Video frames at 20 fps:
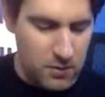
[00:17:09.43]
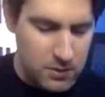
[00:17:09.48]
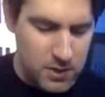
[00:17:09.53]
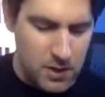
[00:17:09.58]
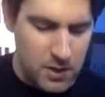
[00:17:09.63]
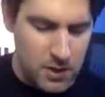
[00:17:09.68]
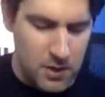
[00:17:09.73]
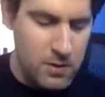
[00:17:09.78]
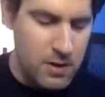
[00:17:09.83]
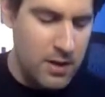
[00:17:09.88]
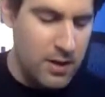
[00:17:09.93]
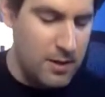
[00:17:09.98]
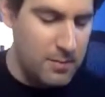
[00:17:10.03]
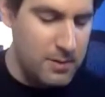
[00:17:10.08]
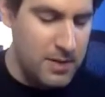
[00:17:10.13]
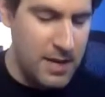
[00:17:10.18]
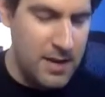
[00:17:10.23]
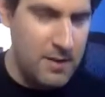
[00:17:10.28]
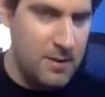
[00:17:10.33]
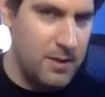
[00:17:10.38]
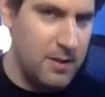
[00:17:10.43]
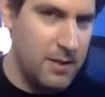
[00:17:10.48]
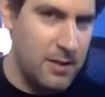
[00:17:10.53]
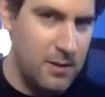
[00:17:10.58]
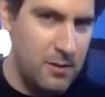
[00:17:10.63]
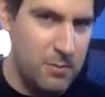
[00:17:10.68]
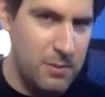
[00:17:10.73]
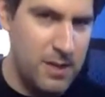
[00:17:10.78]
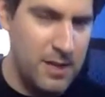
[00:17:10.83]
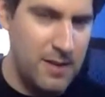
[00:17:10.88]
Turn the tone knob down a
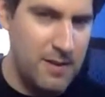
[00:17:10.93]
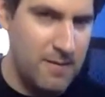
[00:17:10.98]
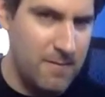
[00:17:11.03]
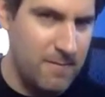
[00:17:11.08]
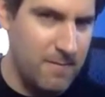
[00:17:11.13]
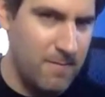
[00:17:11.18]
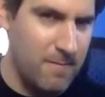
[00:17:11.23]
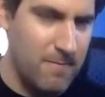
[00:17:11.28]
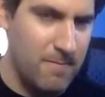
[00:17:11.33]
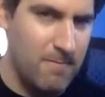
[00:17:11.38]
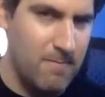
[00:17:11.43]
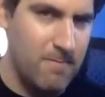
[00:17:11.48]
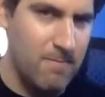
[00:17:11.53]
little bit.